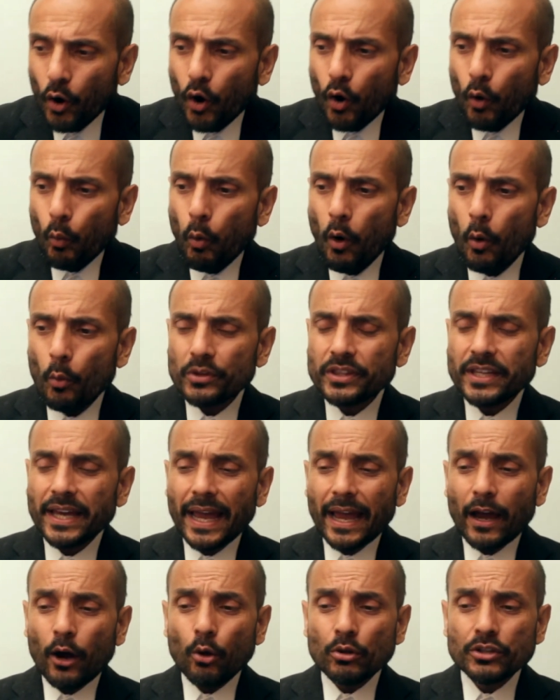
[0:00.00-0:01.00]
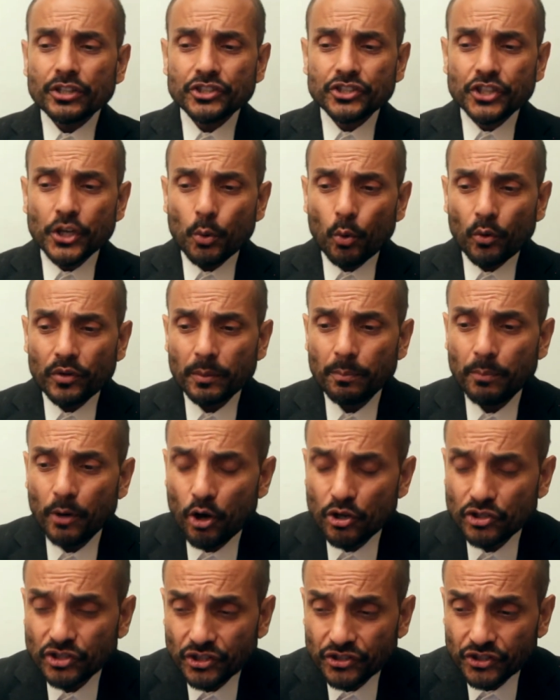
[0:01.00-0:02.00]
What would the elder do, or the
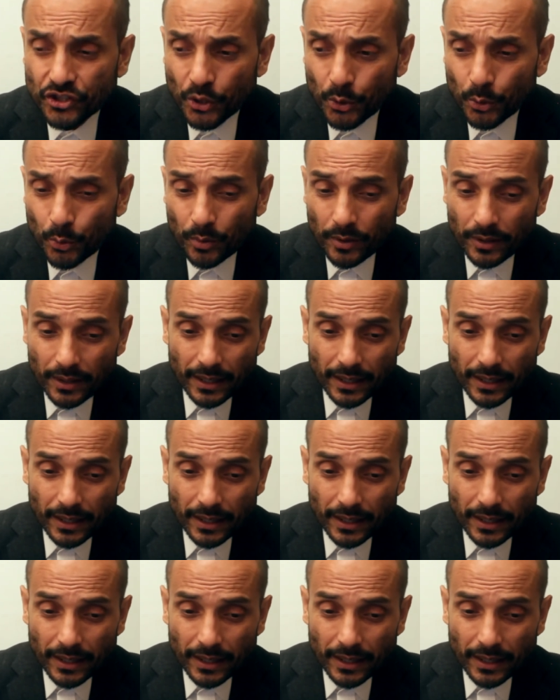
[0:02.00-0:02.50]
person do?